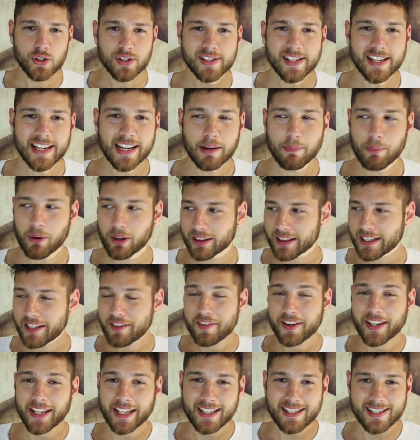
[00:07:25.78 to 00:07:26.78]
Just think about
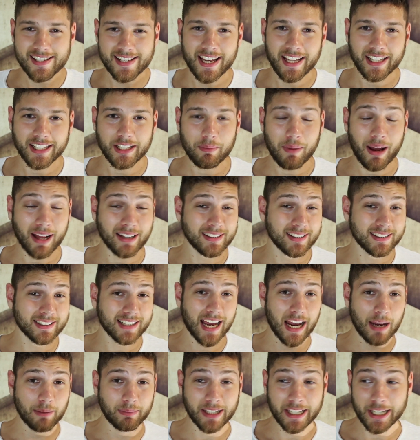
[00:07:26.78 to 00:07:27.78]
living in Salem at the
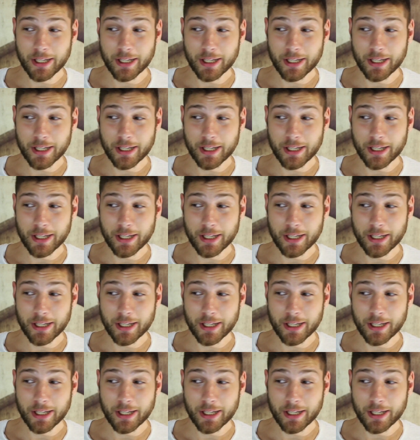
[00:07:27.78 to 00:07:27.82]
time.